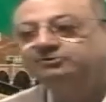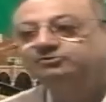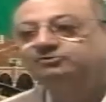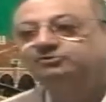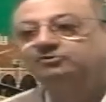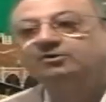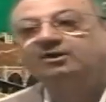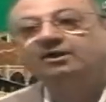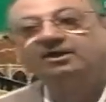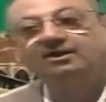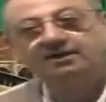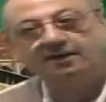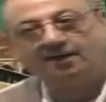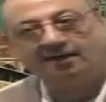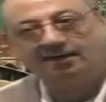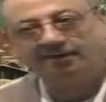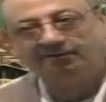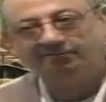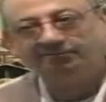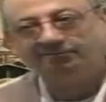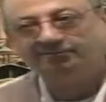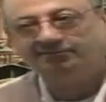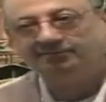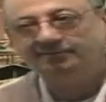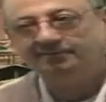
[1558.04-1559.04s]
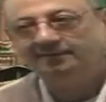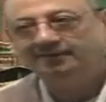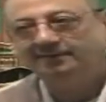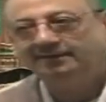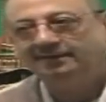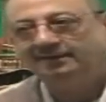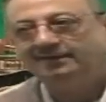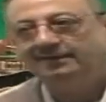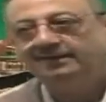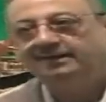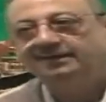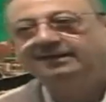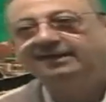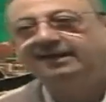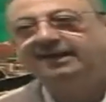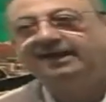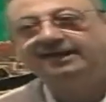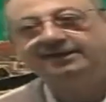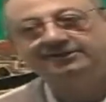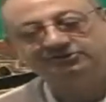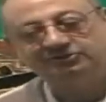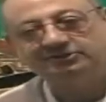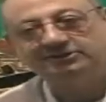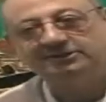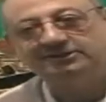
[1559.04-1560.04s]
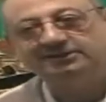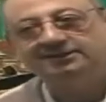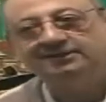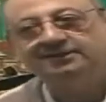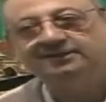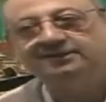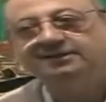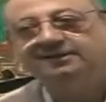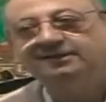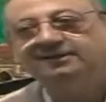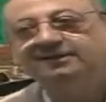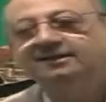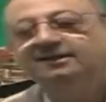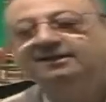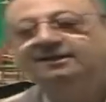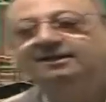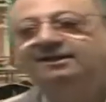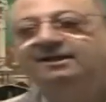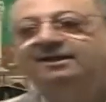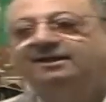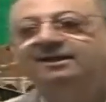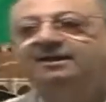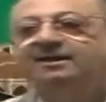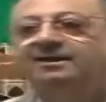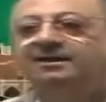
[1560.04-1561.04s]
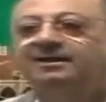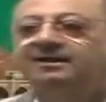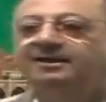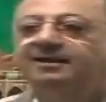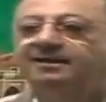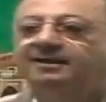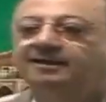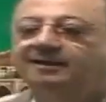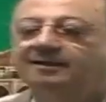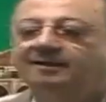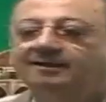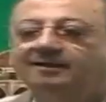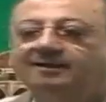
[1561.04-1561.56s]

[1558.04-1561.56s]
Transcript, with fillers: Surah Kahf and see uh,